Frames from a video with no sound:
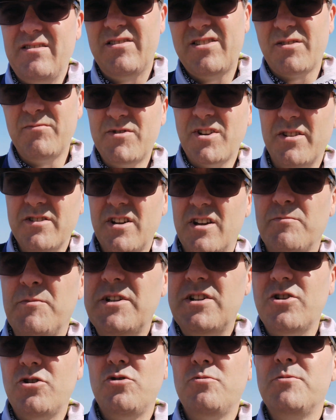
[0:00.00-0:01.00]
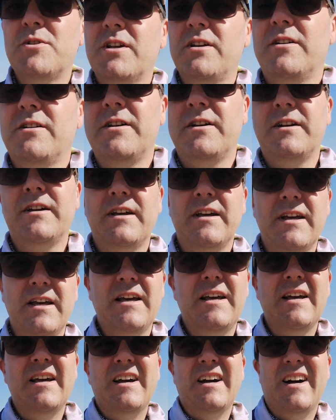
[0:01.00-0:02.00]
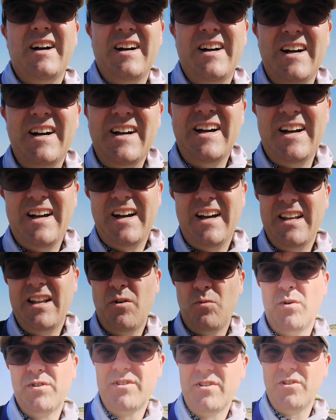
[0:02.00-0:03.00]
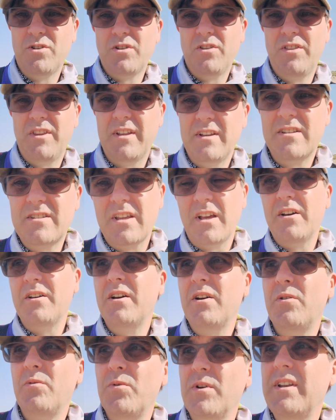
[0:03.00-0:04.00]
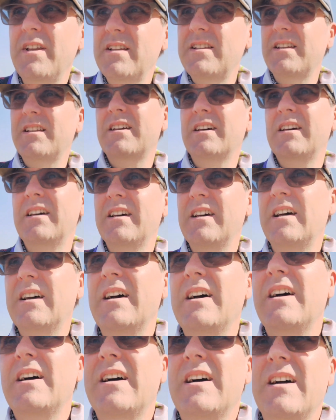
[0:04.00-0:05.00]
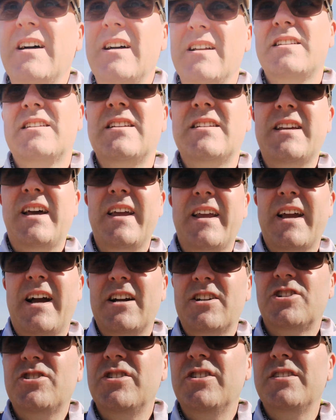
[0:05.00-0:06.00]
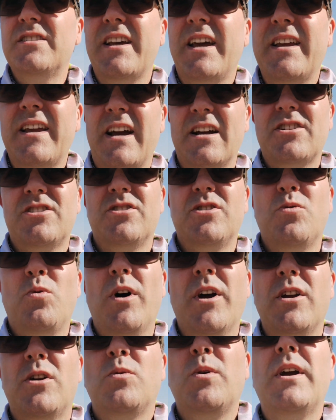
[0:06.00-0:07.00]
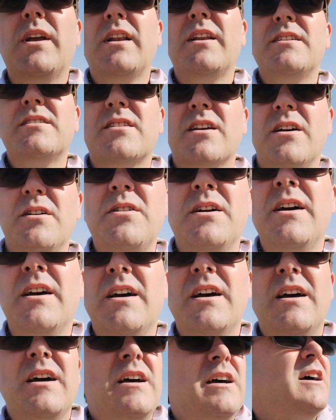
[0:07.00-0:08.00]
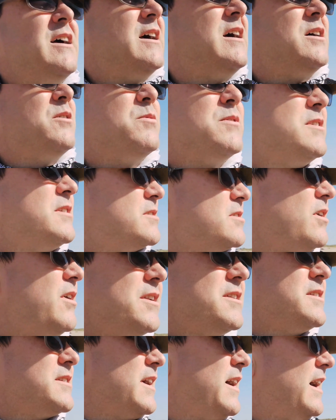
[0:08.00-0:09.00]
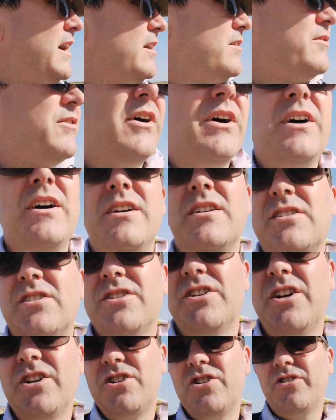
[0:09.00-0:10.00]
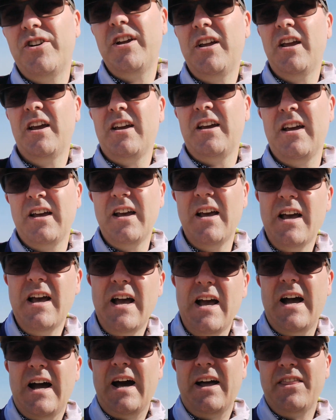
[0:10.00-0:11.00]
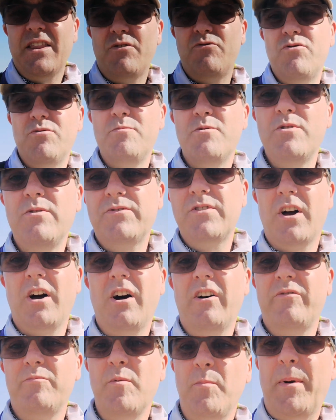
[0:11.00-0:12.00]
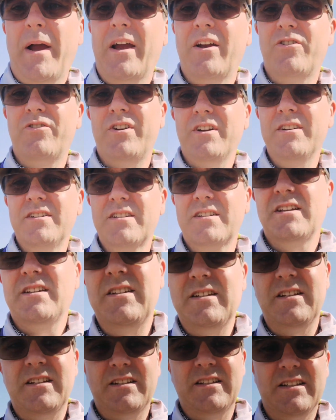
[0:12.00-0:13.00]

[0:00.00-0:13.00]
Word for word: Sometimes you can be doomed, and that wasn't a good thing, so we needed to take action and take action quite quickly. So we decided to have surgery, and they removed half my pancreas